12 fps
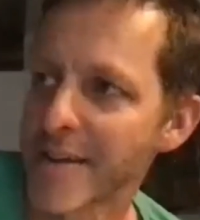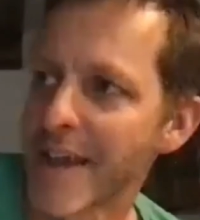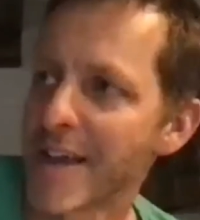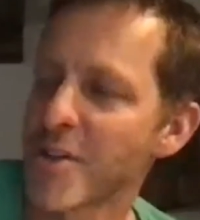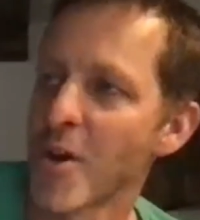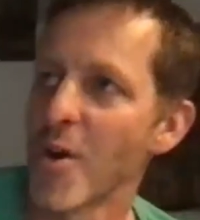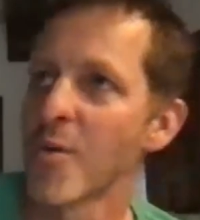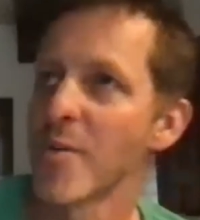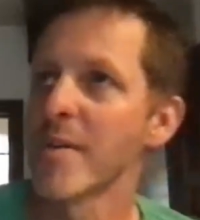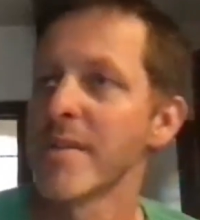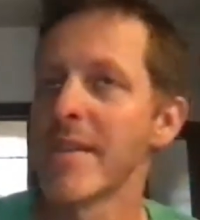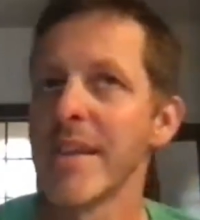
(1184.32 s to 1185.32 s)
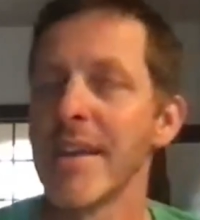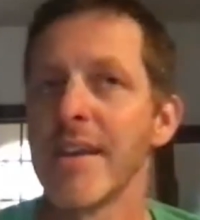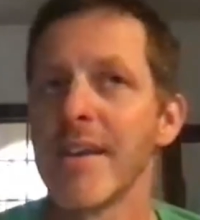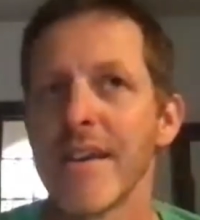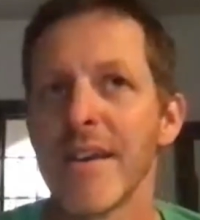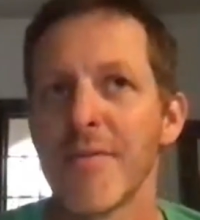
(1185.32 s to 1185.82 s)
So
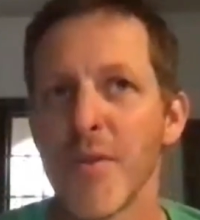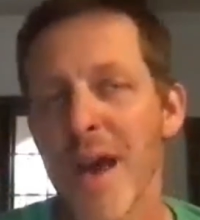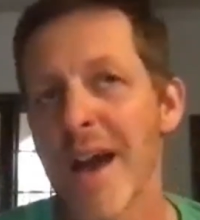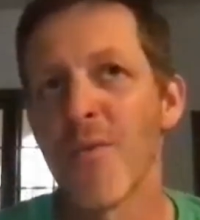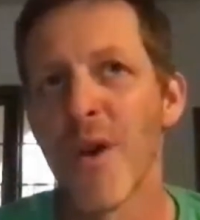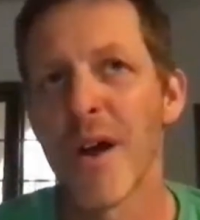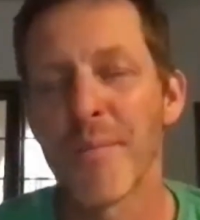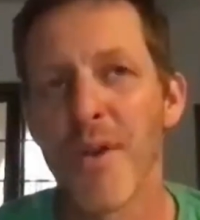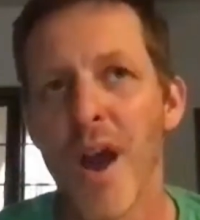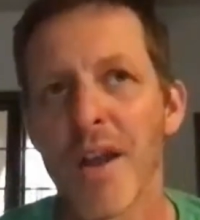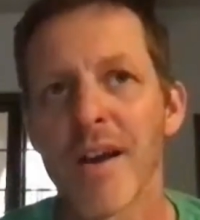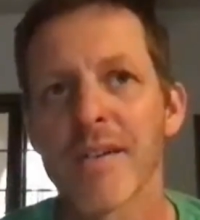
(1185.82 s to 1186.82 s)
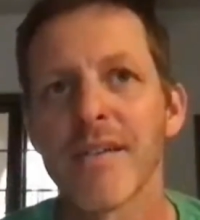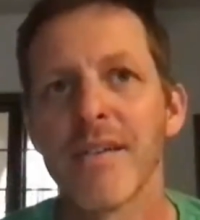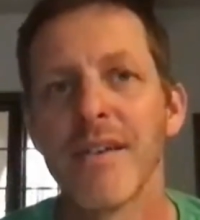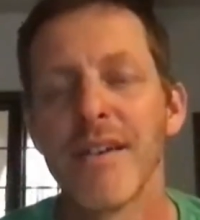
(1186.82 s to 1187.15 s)
if you have one product,